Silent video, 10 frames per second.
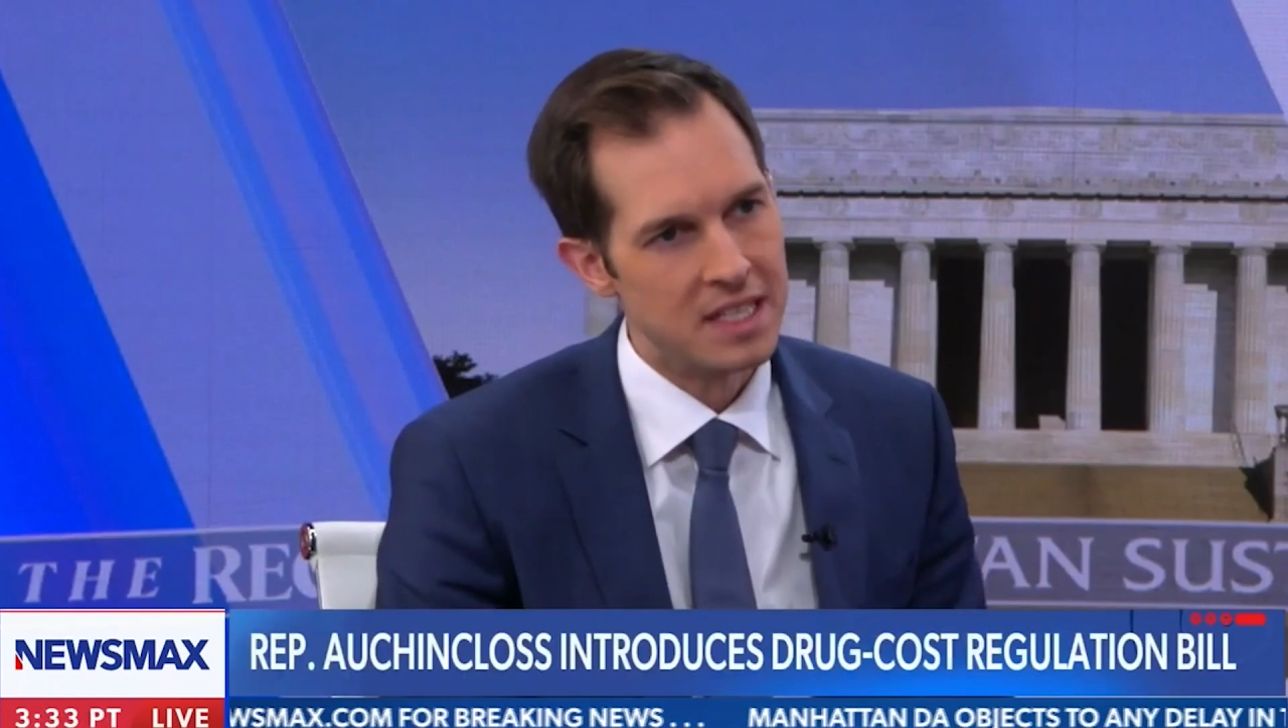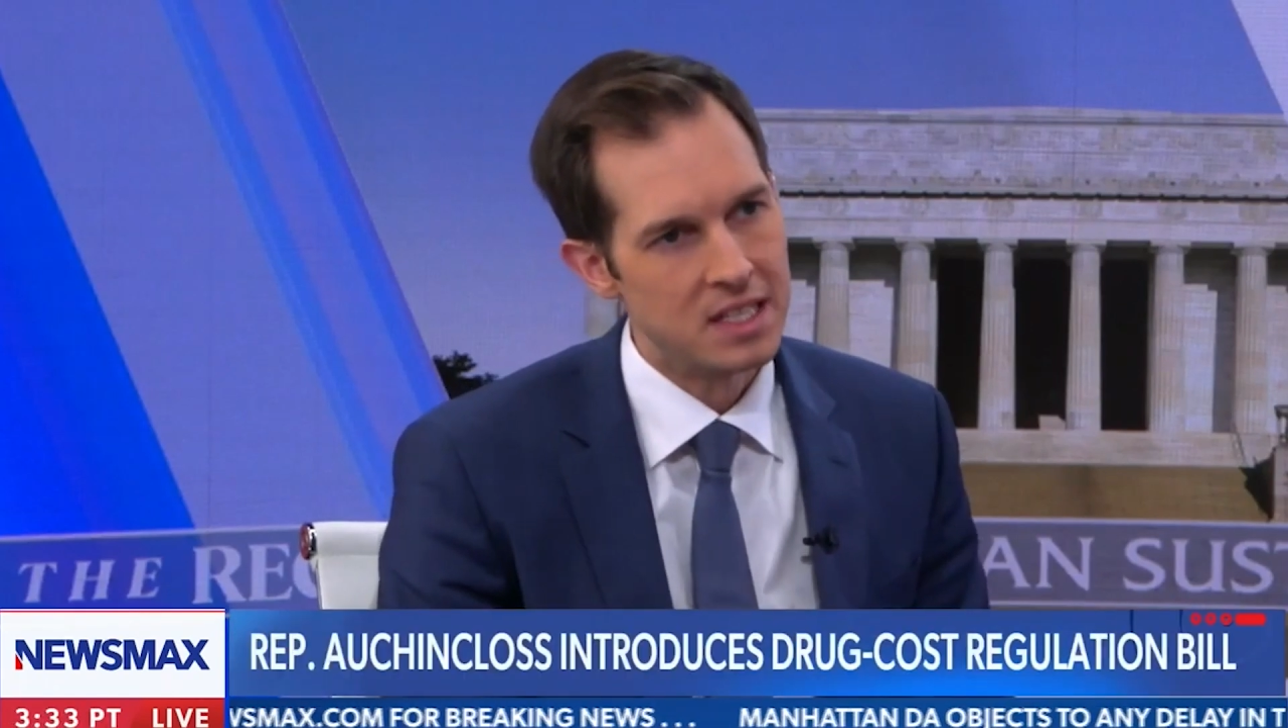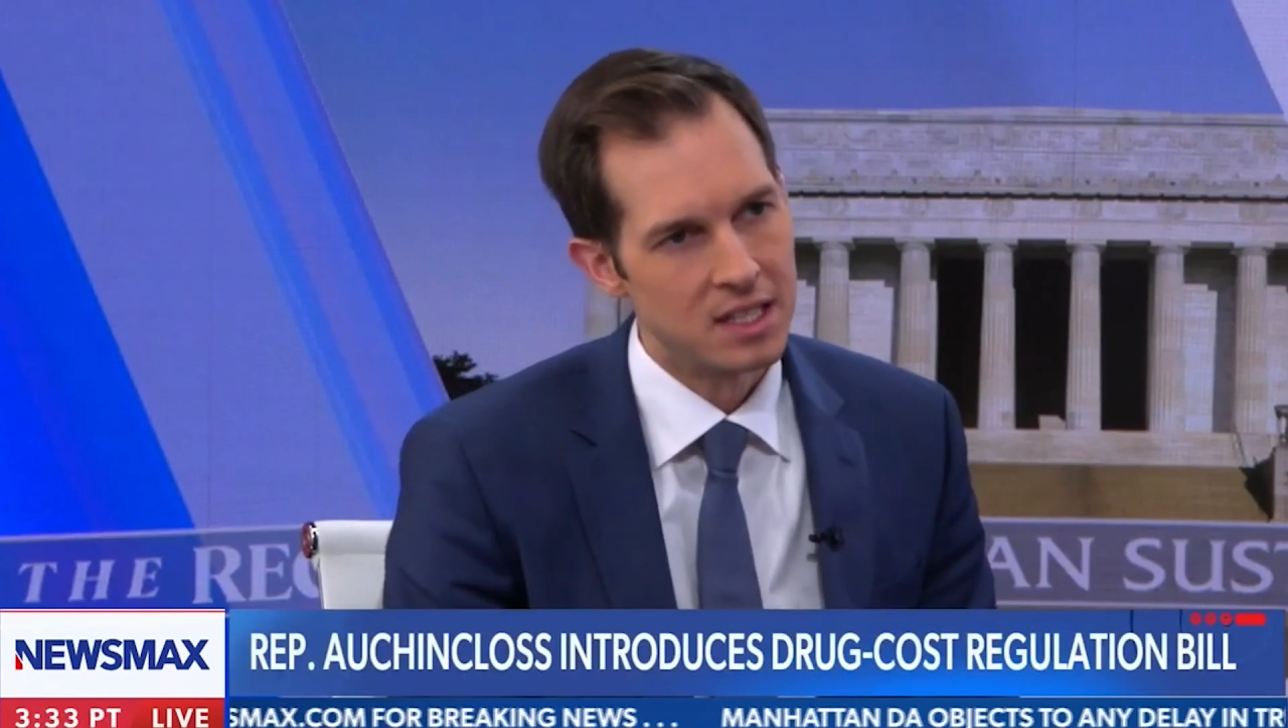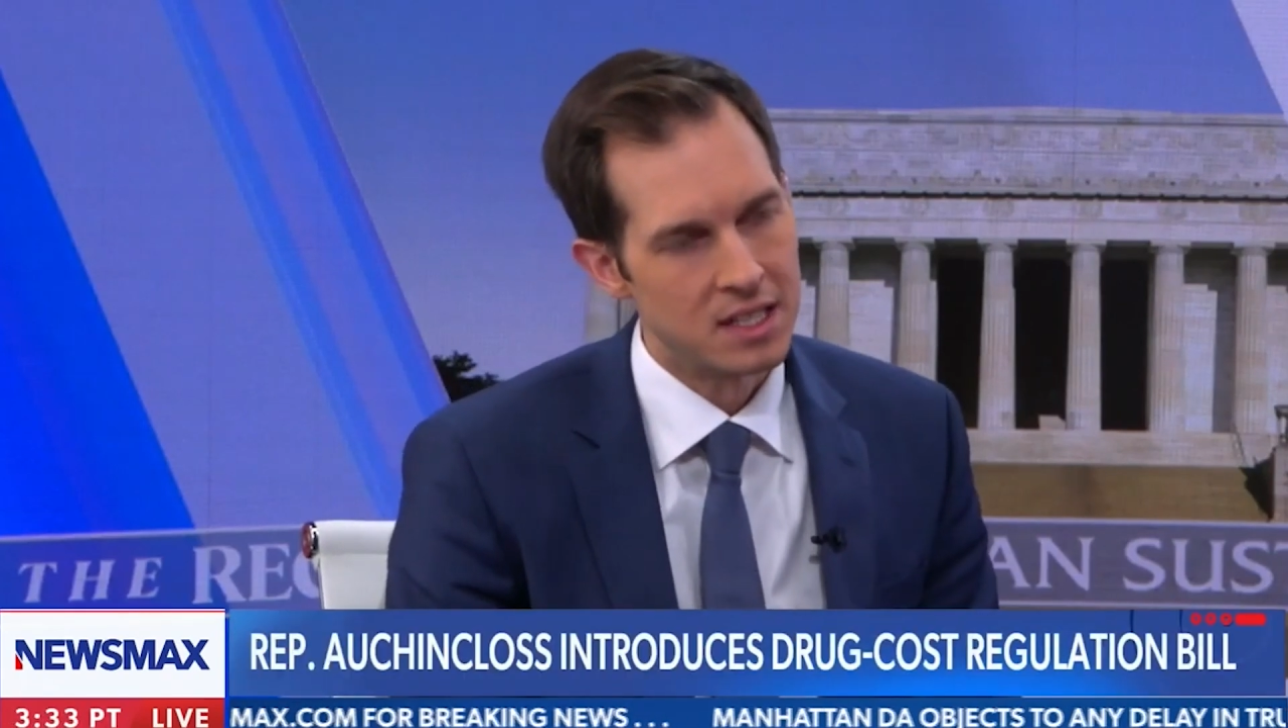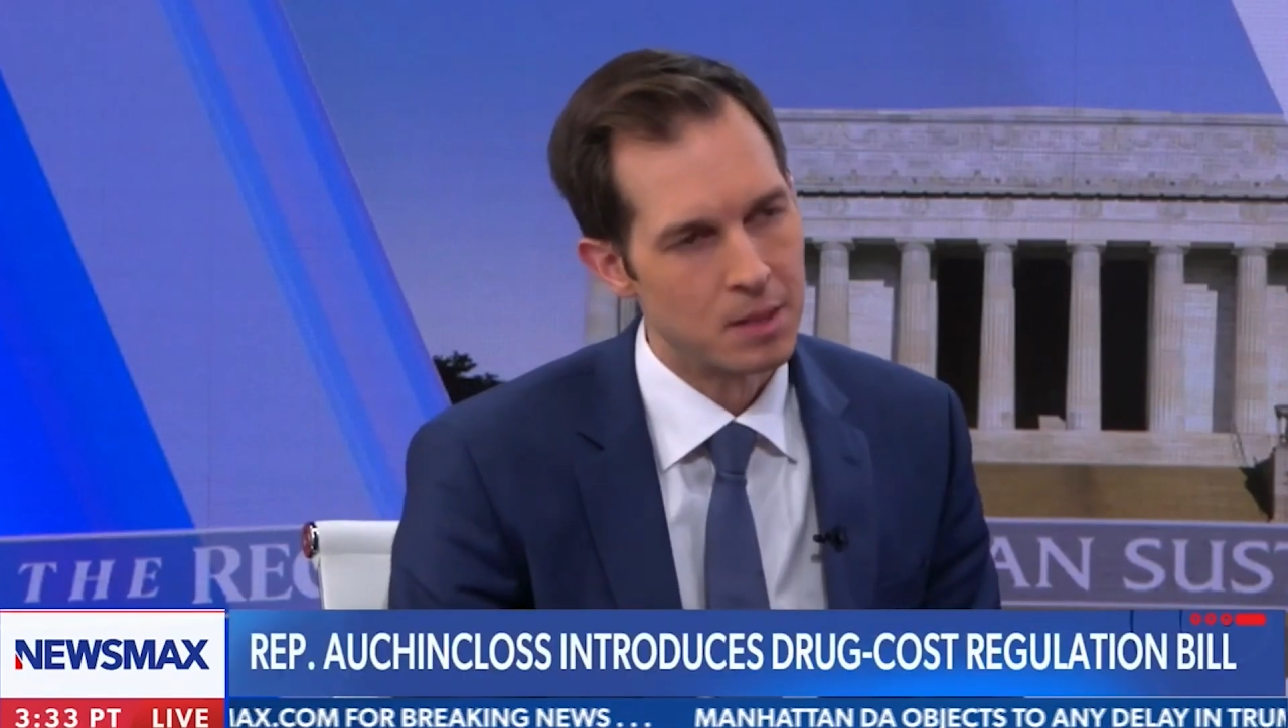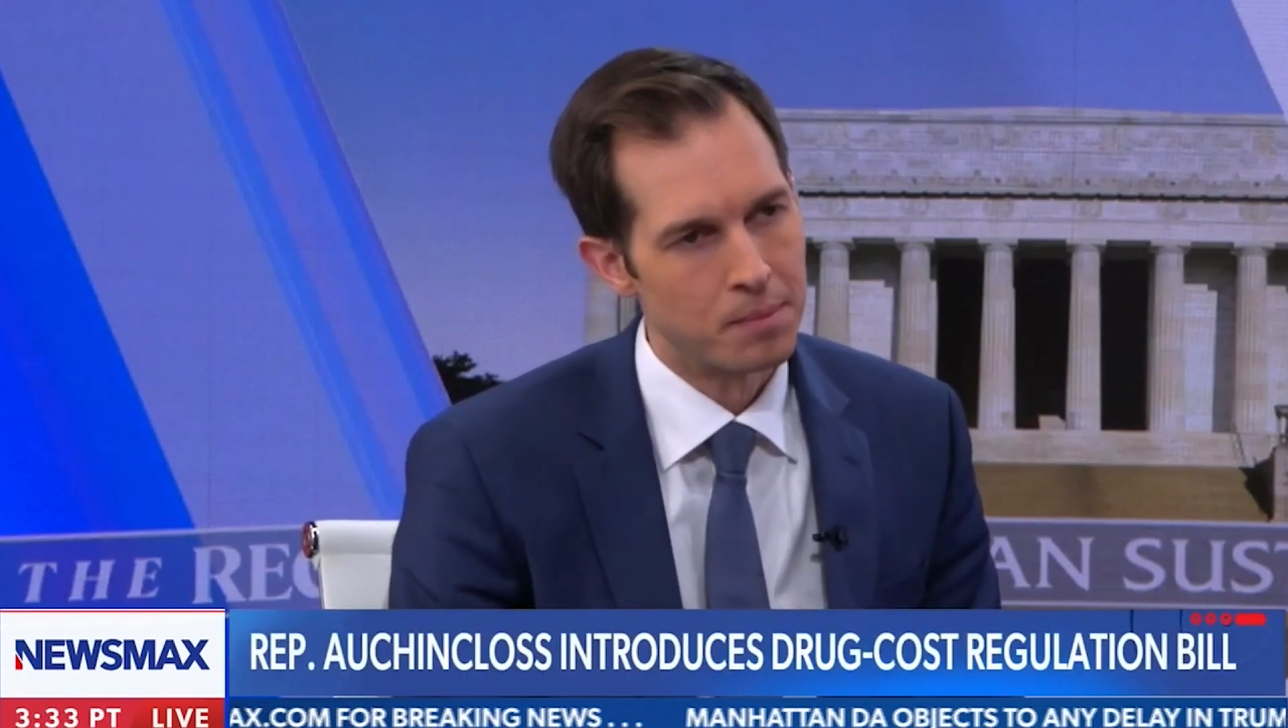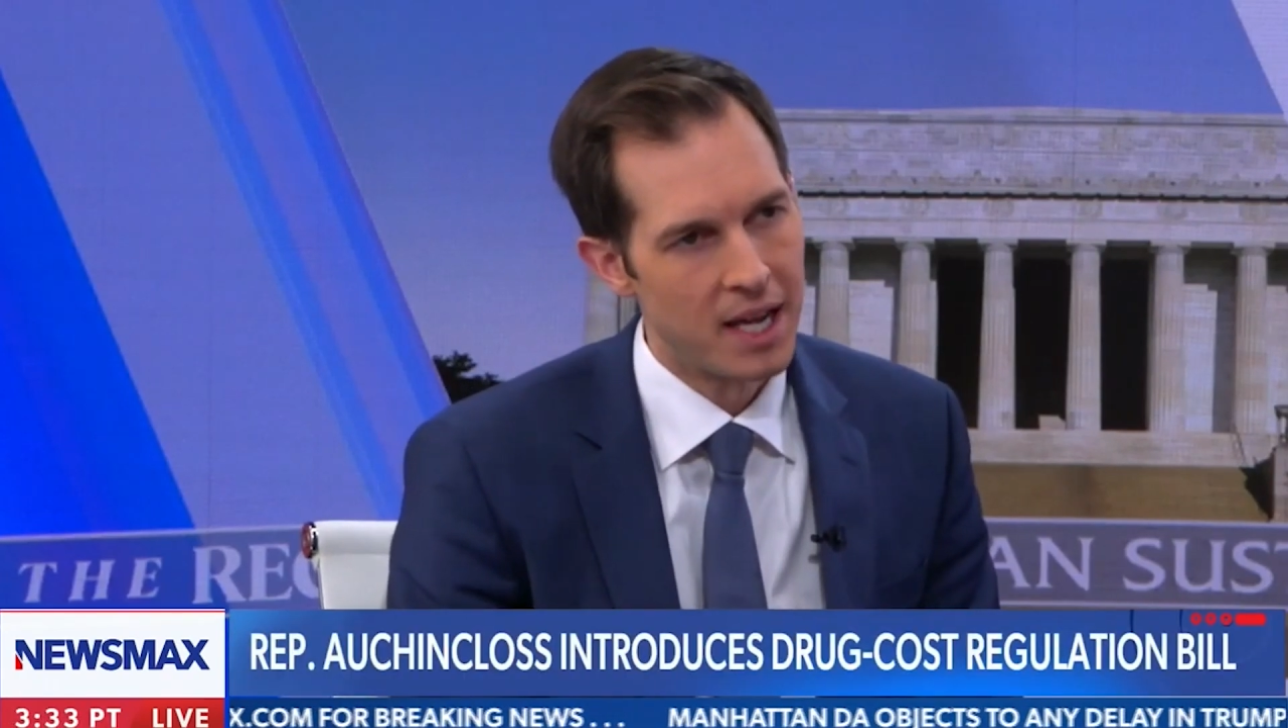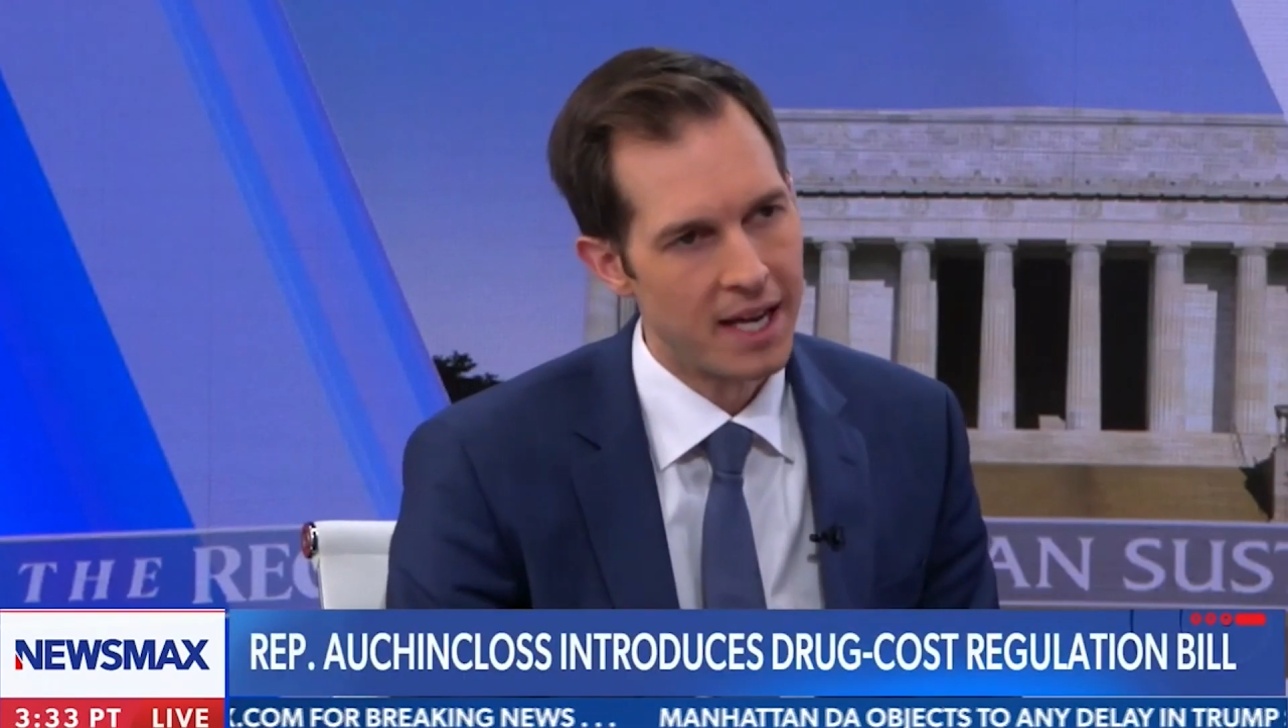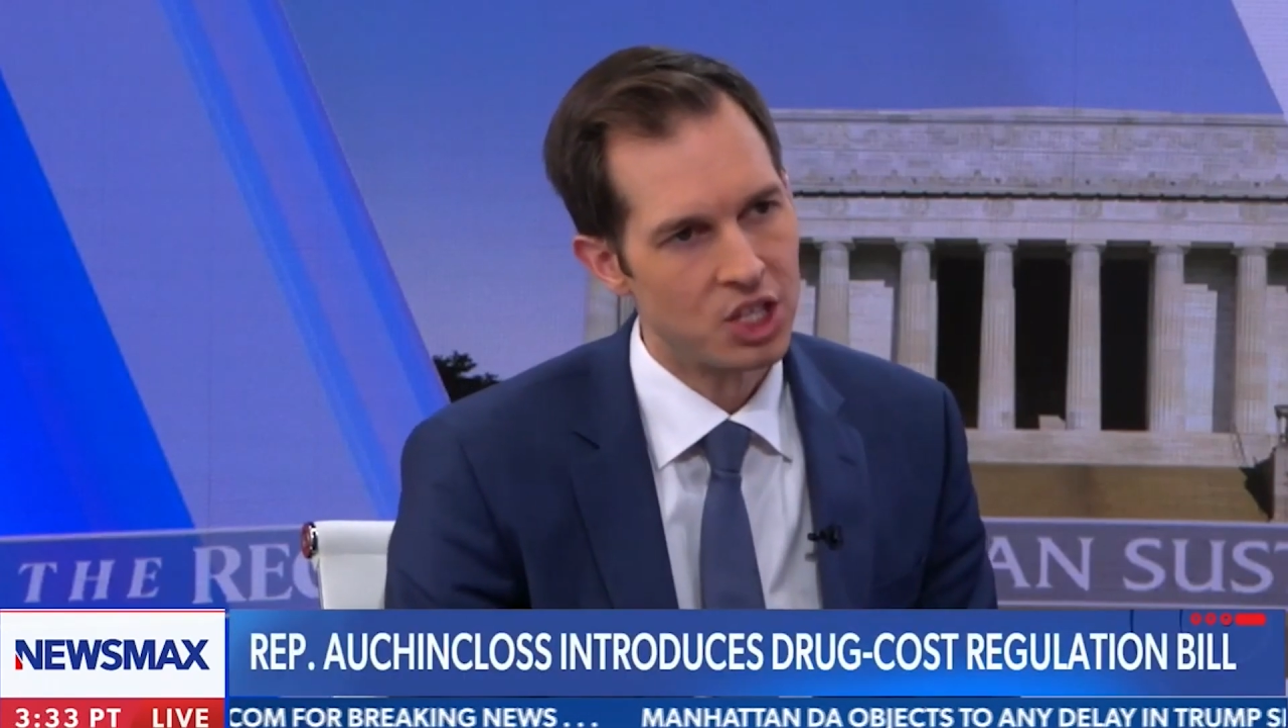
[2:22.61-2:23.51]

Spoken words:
into this supply